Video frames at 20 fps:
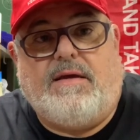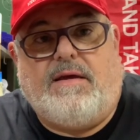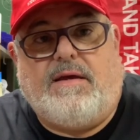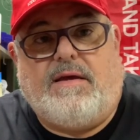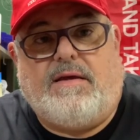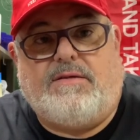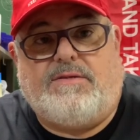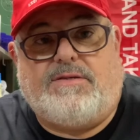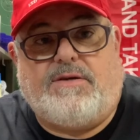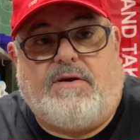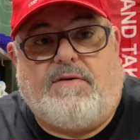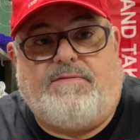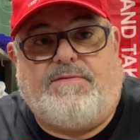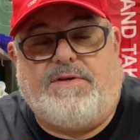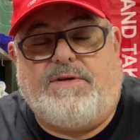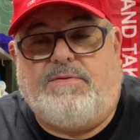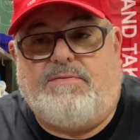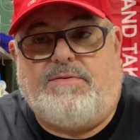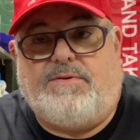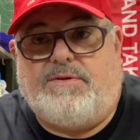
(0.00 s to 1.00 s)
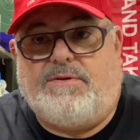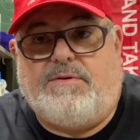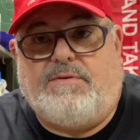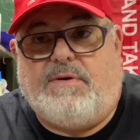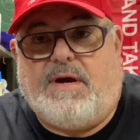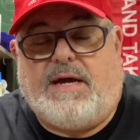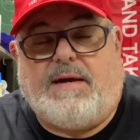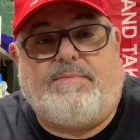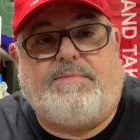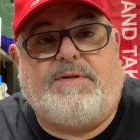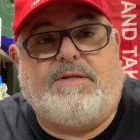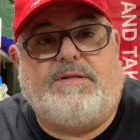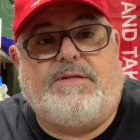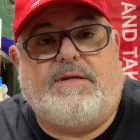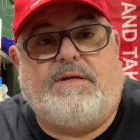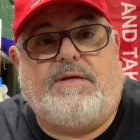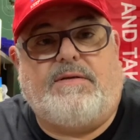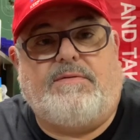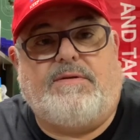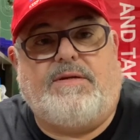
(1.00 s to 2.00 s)
And so if you do happen
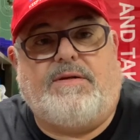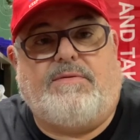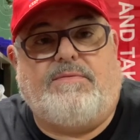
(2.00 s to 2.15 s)
to,